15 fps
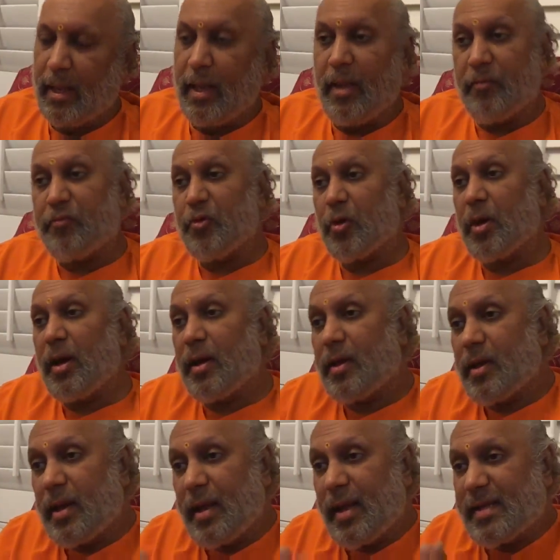If you only
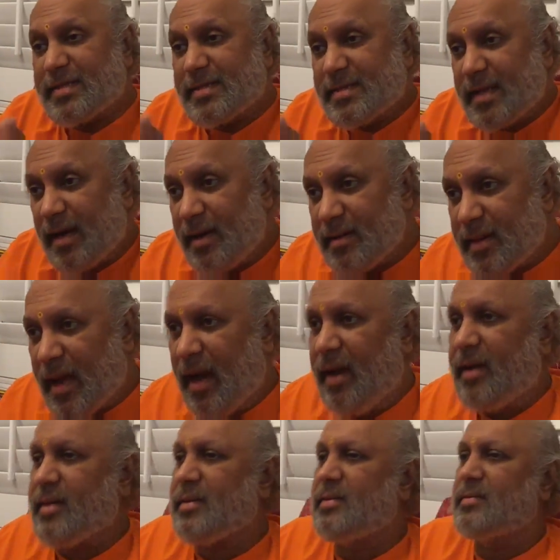can extend
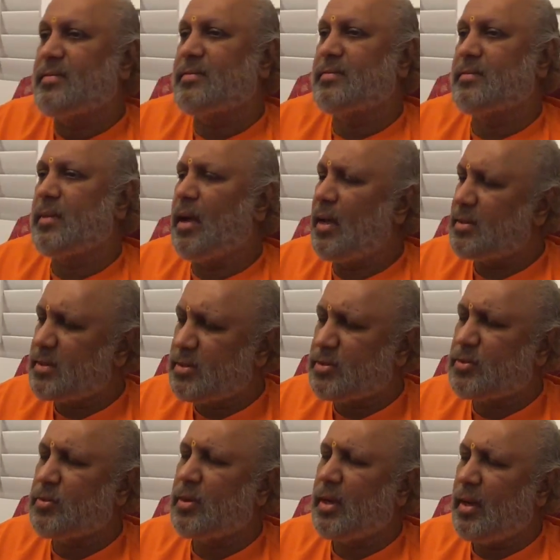that, I
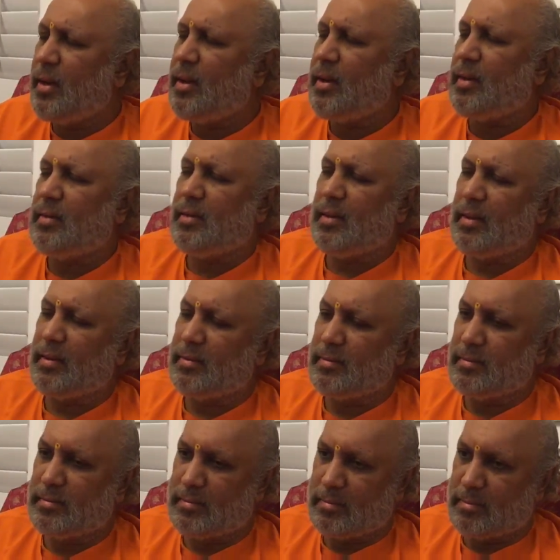just don't need anything.
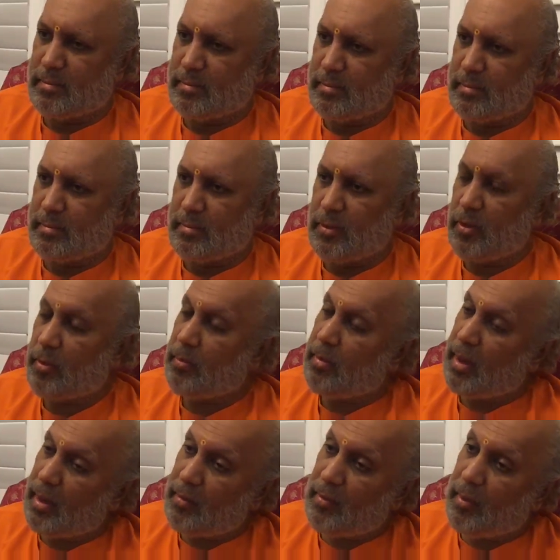Your
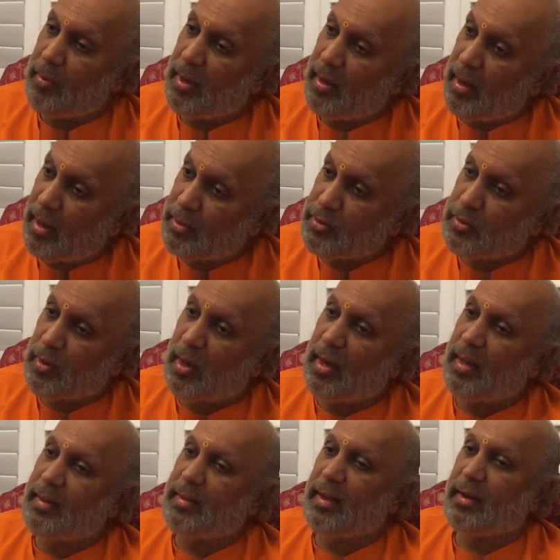mind will be
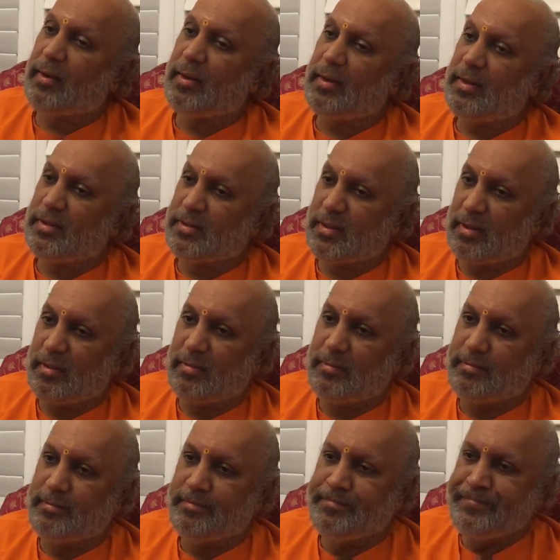naturally in that condition.
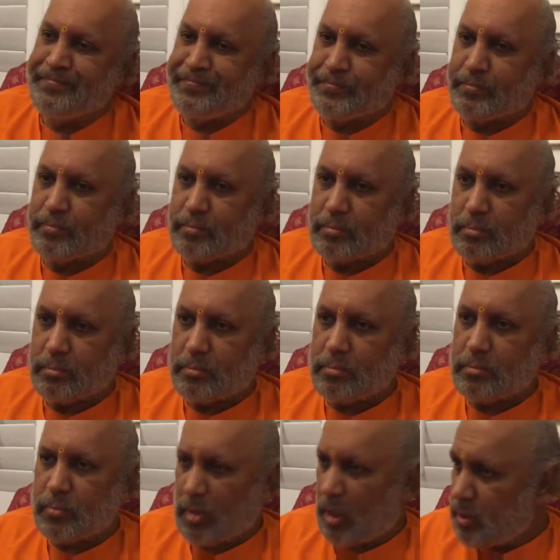
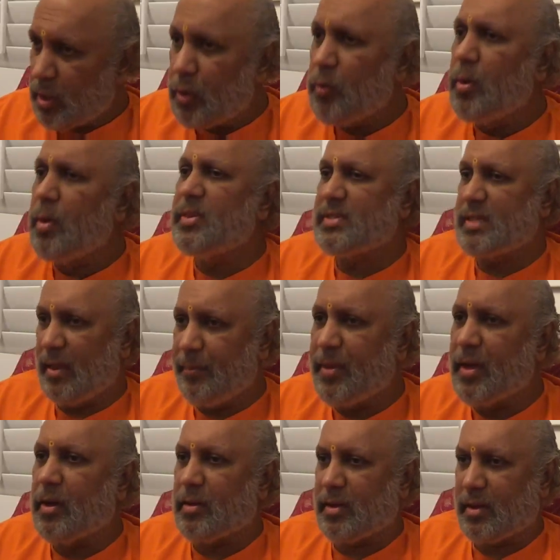Not that you will be
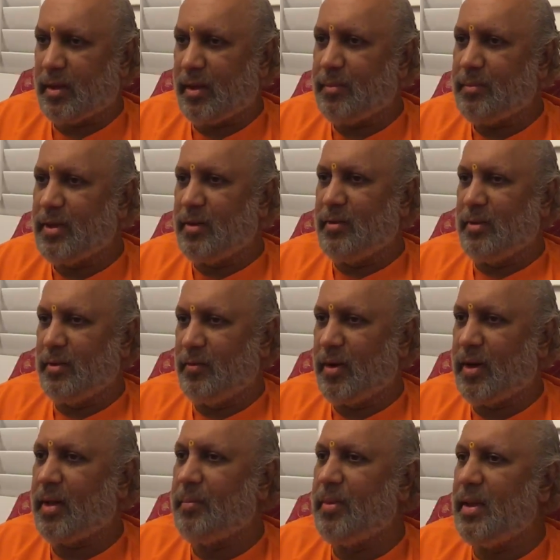sleeping all the time.
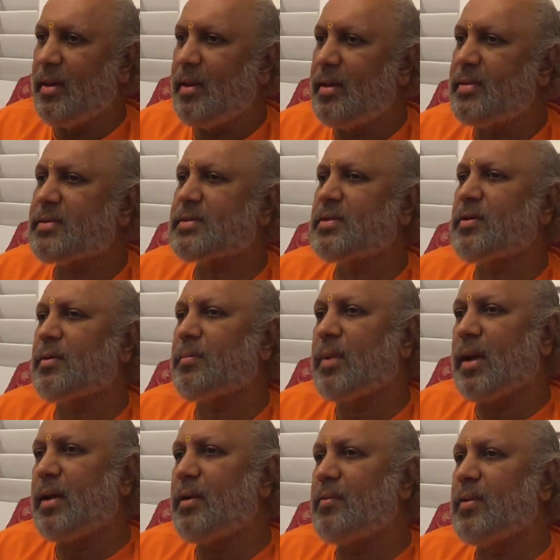What I mean is, your
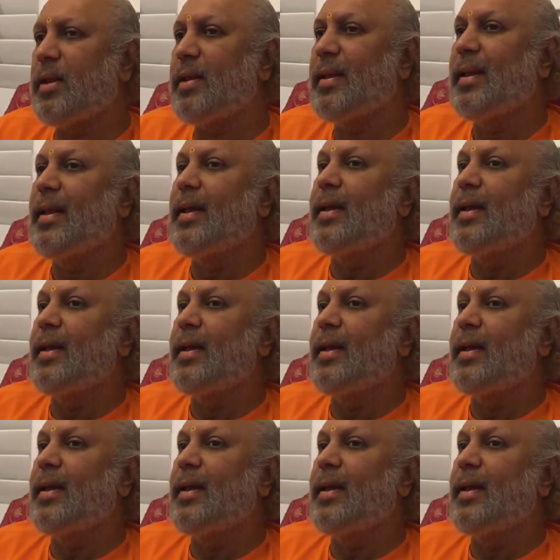mind will